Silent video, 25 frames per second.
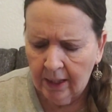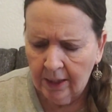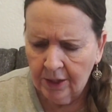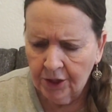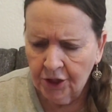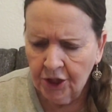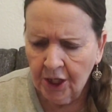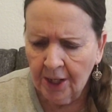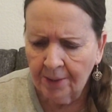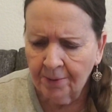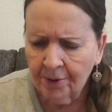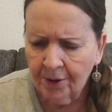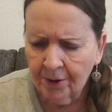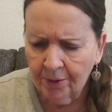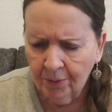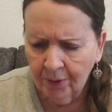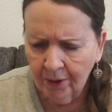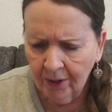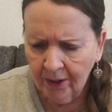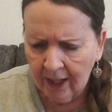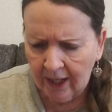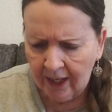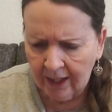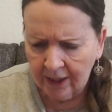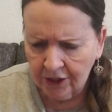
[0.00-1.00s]
Shop
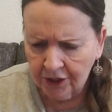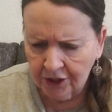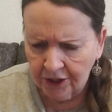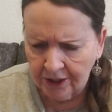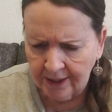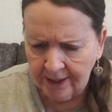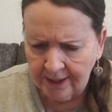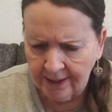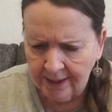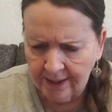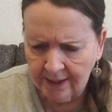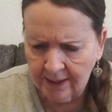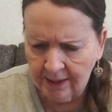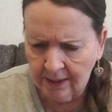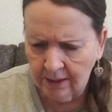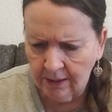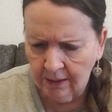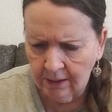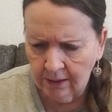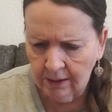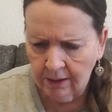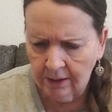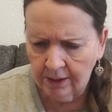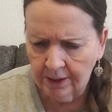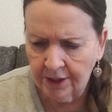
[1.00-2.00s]
Goodwill auctions.
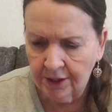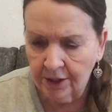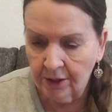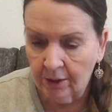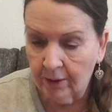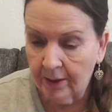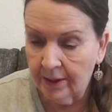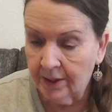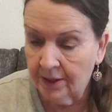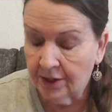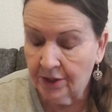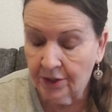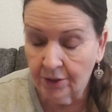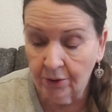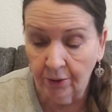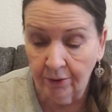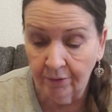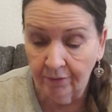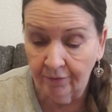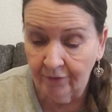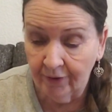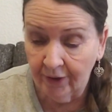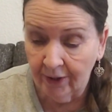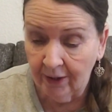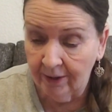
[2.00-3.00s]
So it
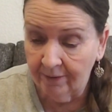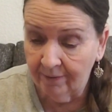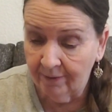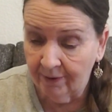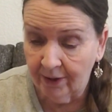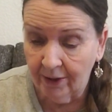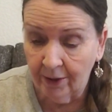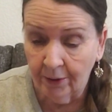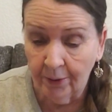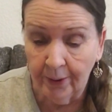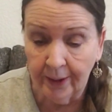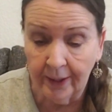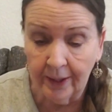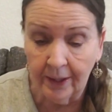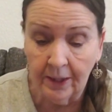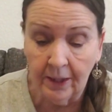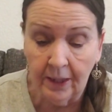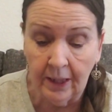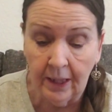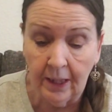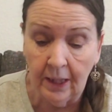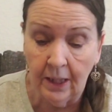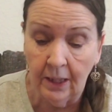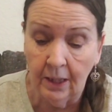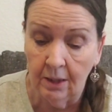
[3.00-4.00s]
sold very, very
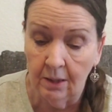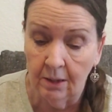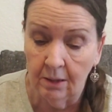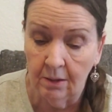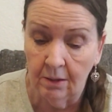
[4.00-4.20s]
quickly.